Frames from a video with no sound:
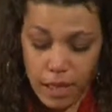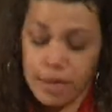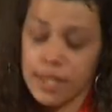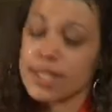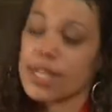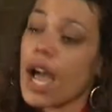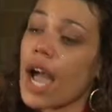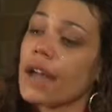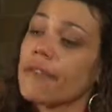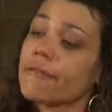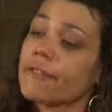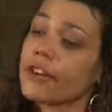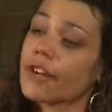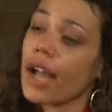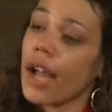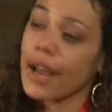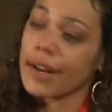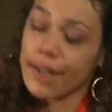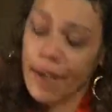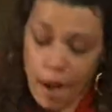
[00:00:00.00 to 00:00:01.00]
The time
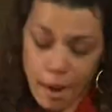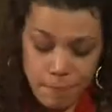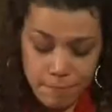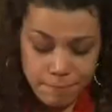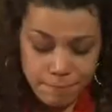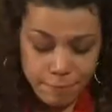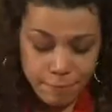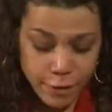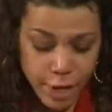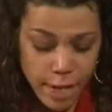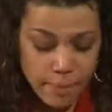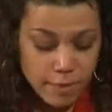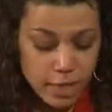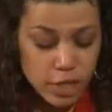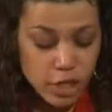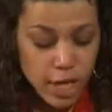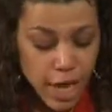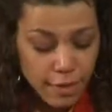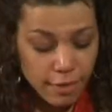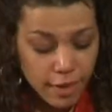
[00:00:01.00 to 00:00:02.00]
had come for him to
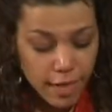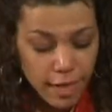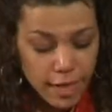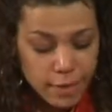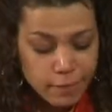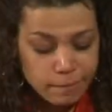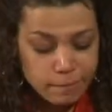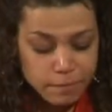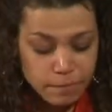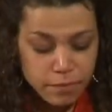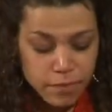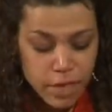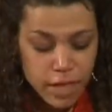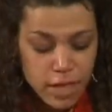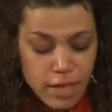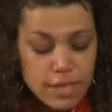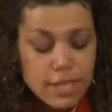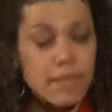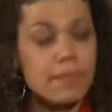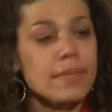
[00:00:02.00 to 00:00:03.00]
gently
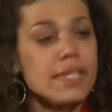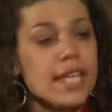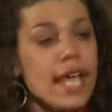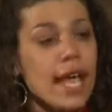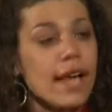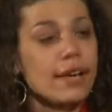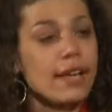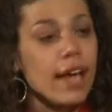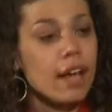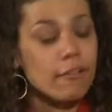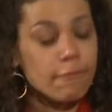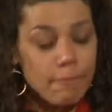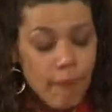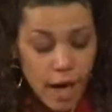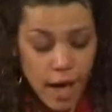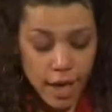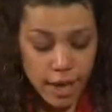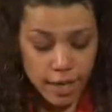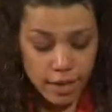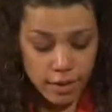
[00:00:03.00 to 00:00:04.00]
slip his hand out of
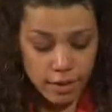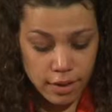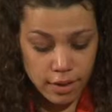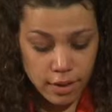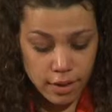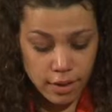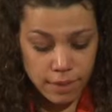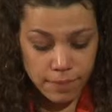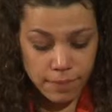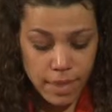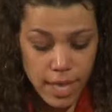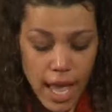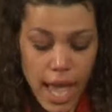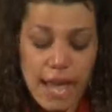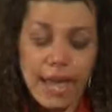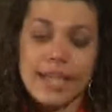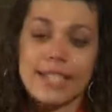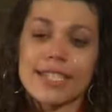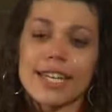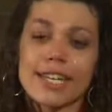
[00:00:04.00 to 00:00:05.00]
mine
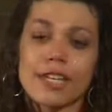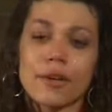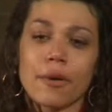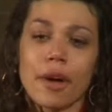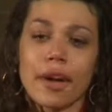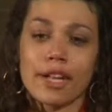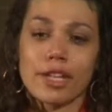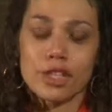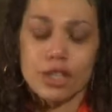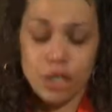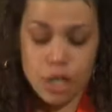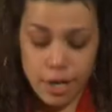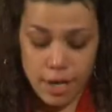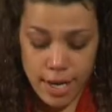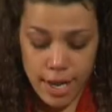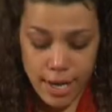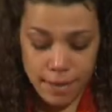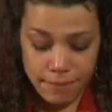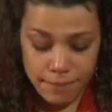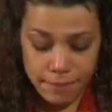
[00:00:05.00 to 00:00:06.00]
and continue on his
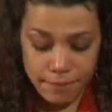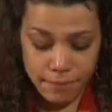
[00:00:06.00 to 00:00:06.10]
journey.